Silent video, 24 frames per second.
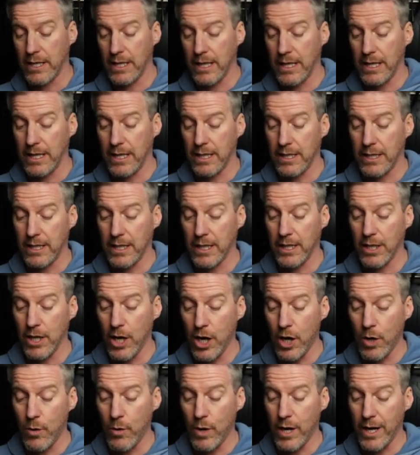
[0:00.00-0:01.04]
the
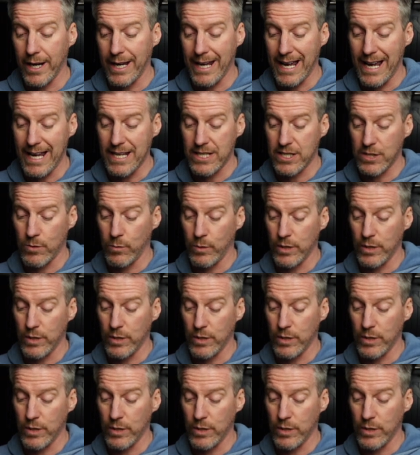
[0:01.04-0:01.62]
OIS,